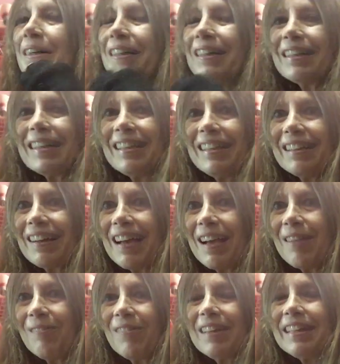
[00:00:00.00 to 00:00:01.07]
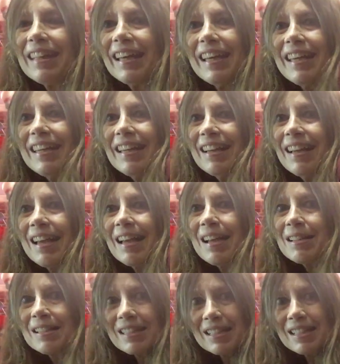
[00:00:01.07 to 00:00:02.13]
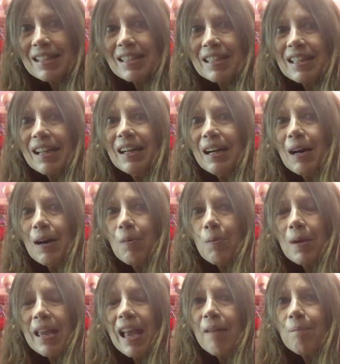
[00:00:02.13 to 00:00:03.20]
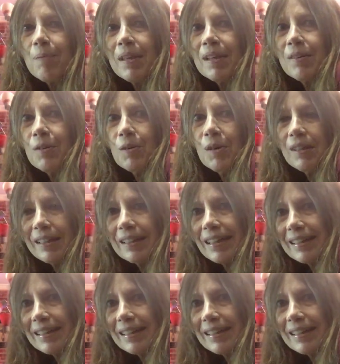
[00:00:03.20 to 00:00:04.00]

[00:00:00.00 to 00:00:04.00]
on here every day since uh, we have been all in